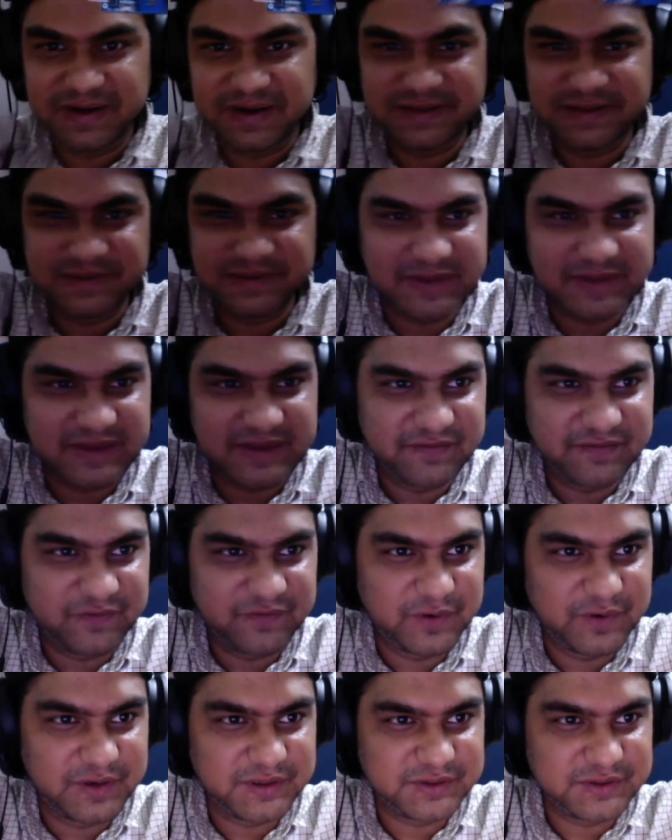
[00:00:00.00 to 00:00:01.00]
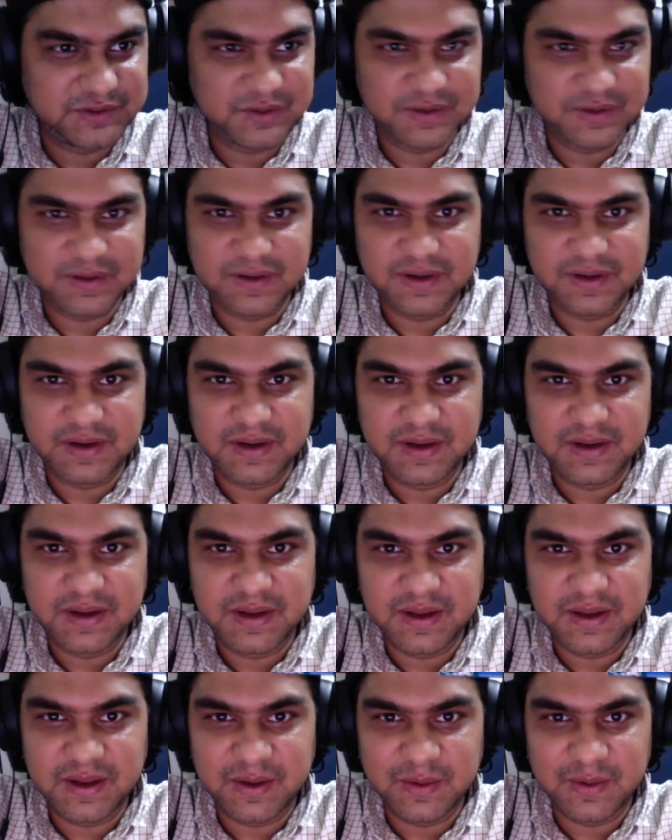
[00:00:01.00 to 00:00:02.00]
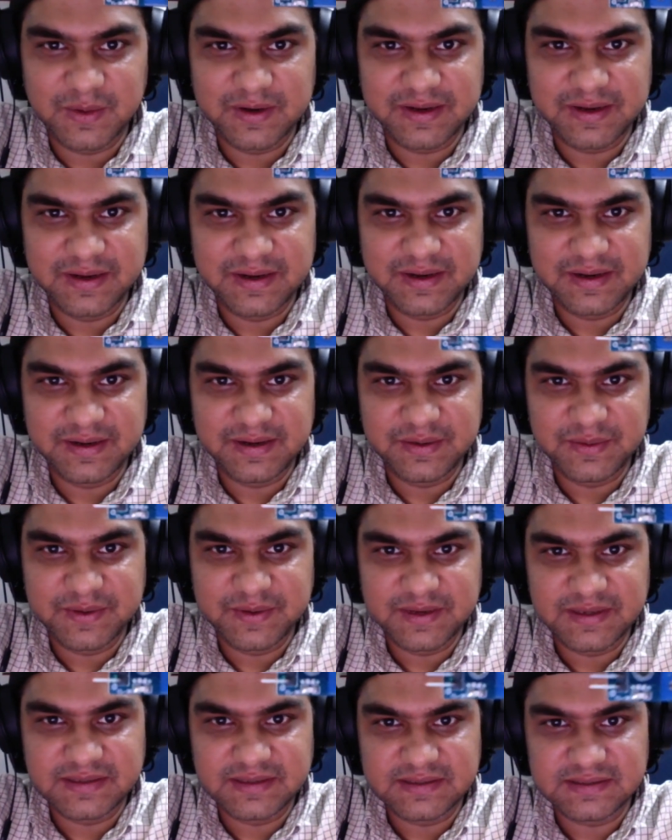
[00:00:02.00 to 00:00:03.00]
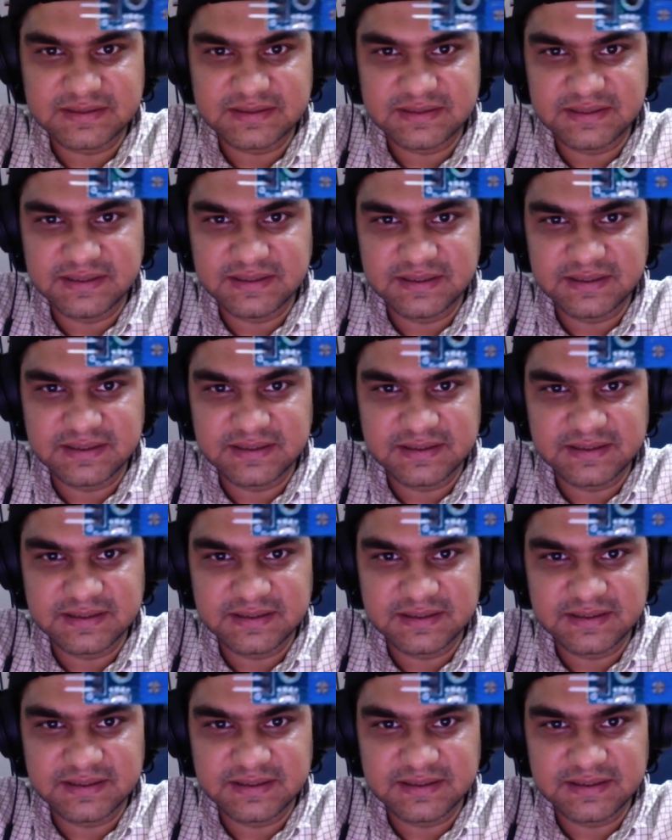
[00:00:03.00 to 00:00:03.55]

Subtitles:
is making focus or how clearly you can see